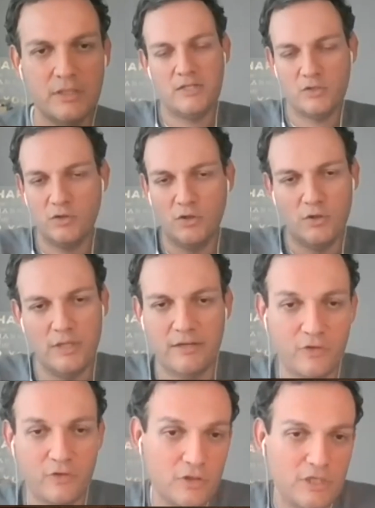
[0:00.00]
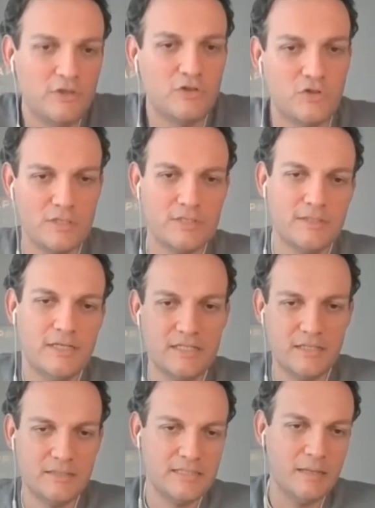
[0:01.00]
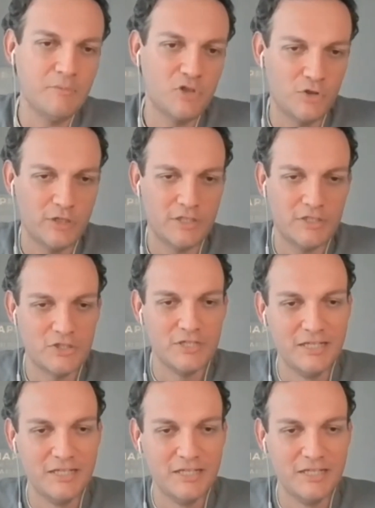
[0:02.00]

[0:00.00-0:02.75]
As you know, like for all the industries, there's that same shortage